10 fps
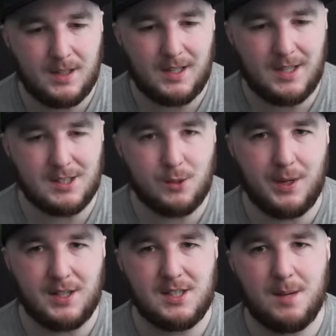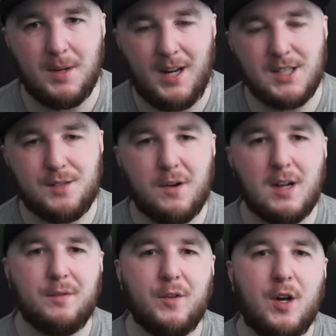And let's quick sim against
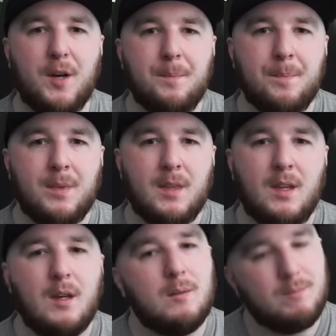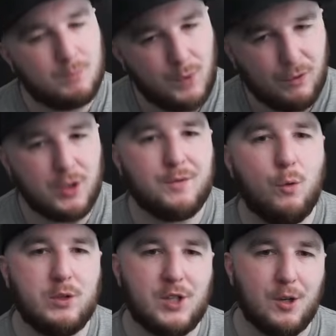Frankfurt. We've lost
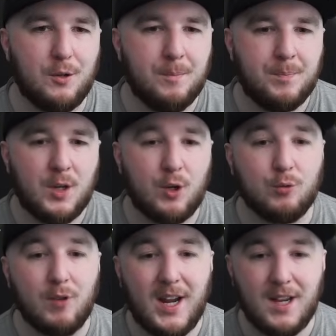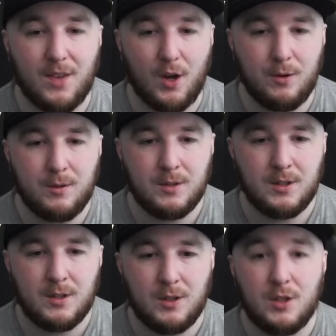4-2. Correa, though,
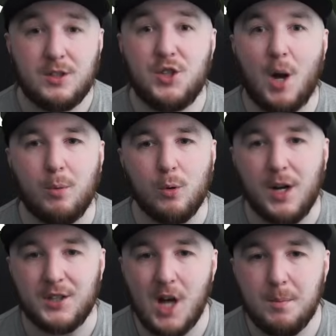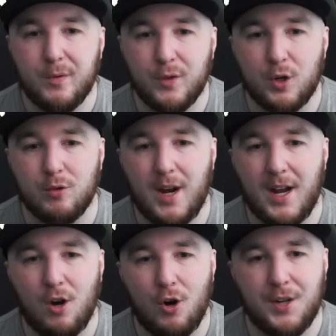double. A double for
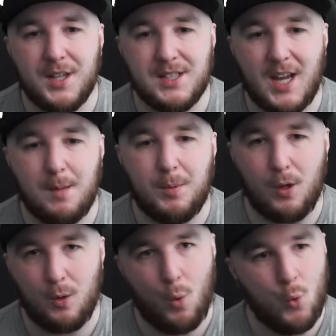Correa on his debut.